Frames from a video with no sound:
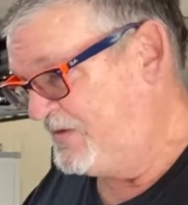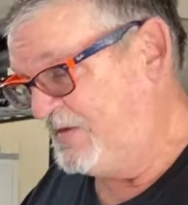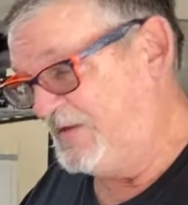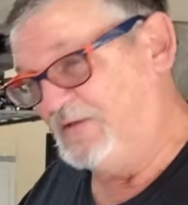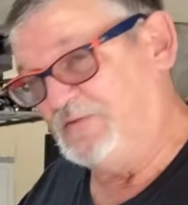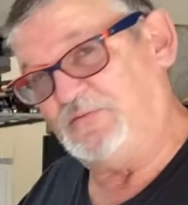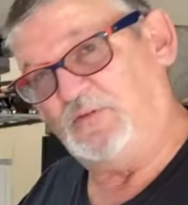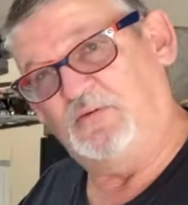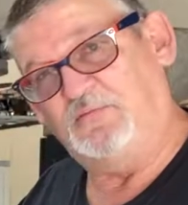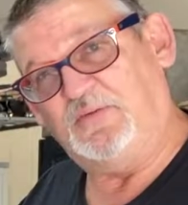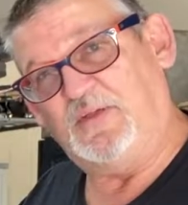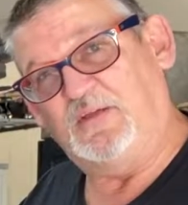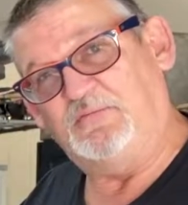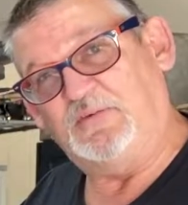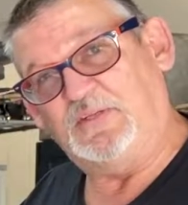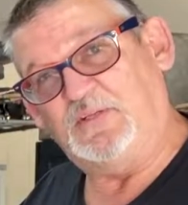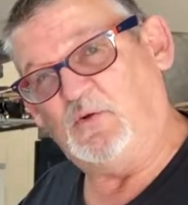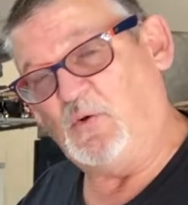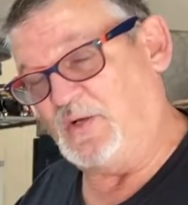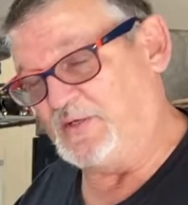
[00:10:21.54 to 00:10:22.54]
So if you have
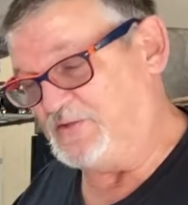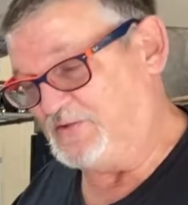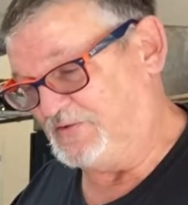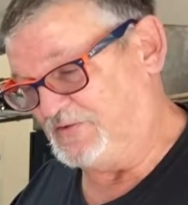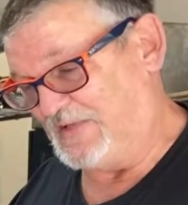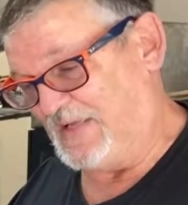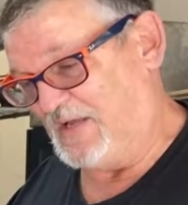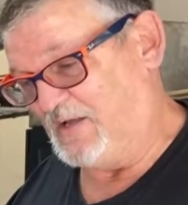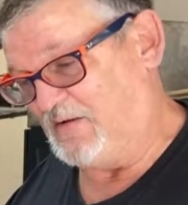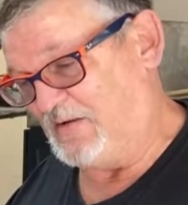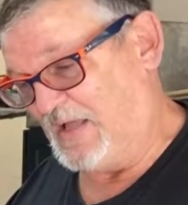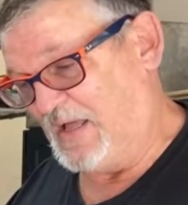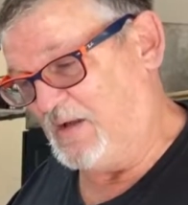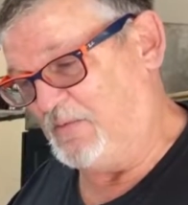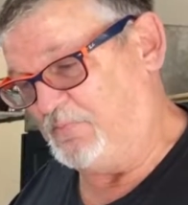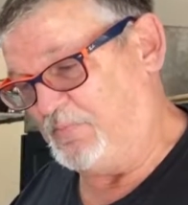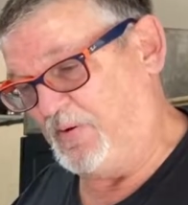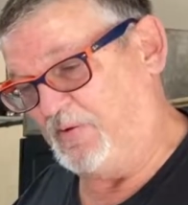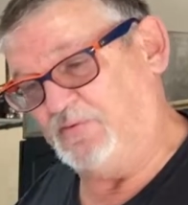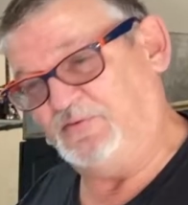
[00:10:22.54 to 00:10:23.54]
any questions, I'll
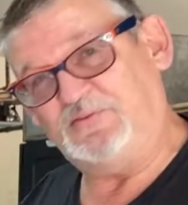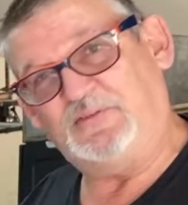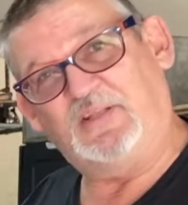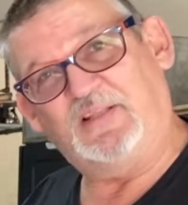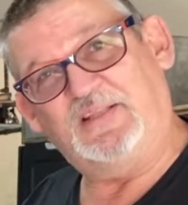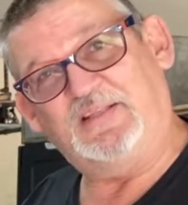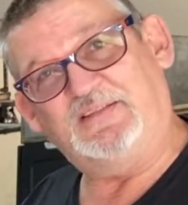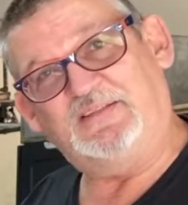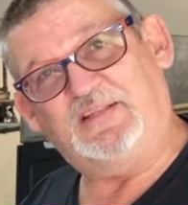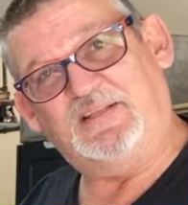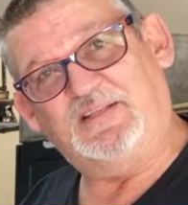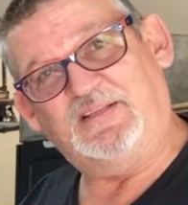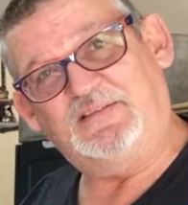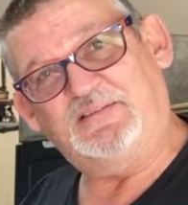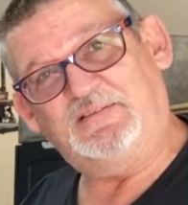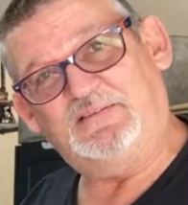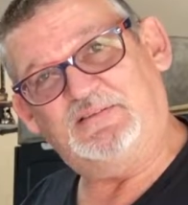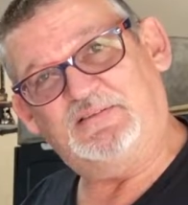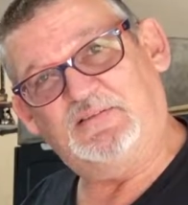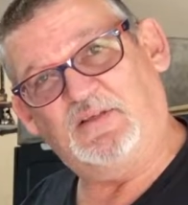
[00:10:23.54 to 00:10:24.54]
post a link to
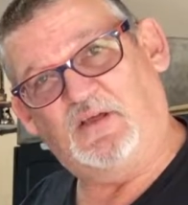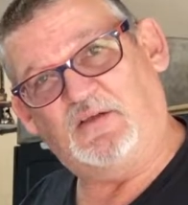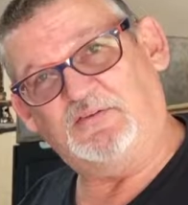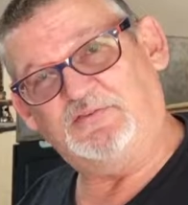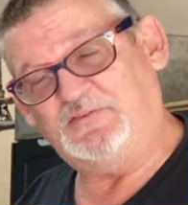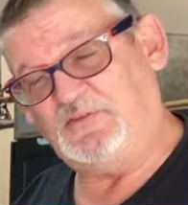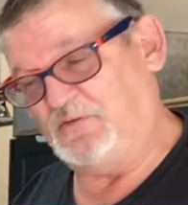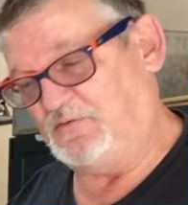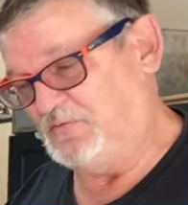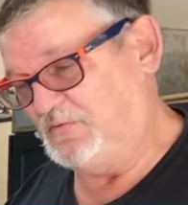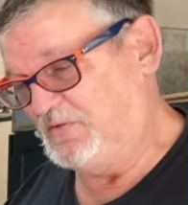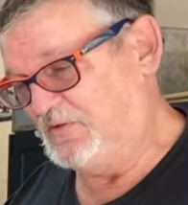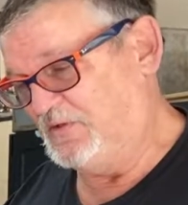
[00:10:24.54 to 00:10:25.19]
this also.